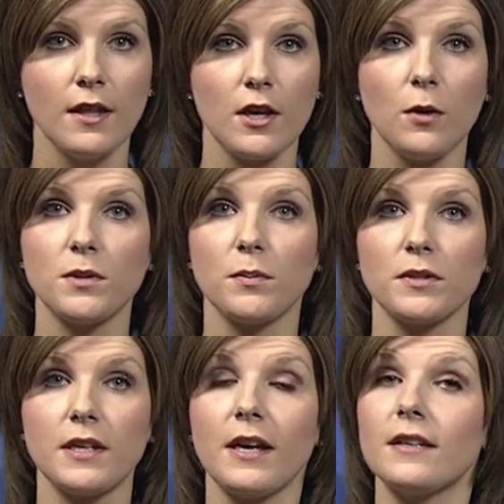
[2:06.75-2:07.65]
They hope to
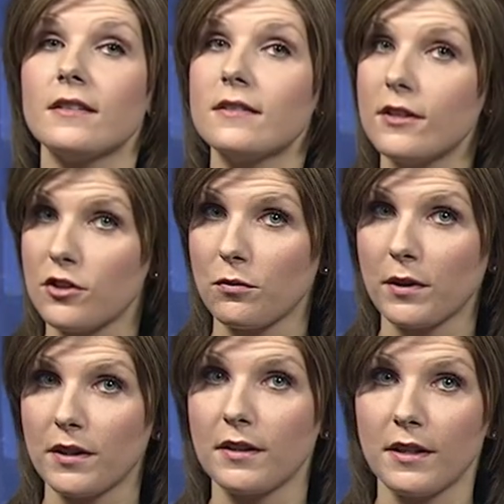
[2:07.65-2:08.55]
present a decision
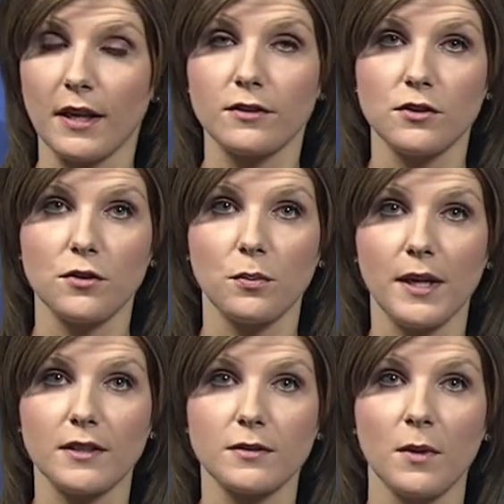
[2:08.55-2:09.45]
within the next two
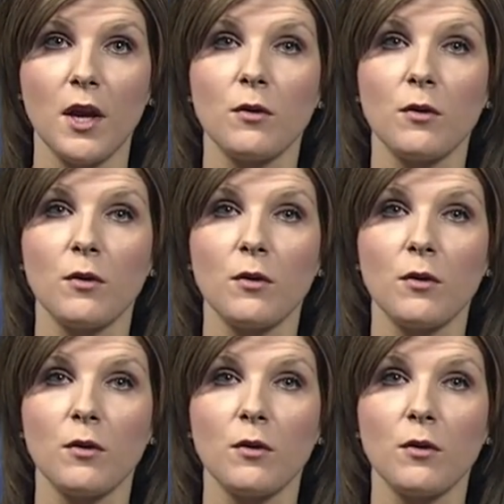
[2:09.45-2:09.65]
weeks.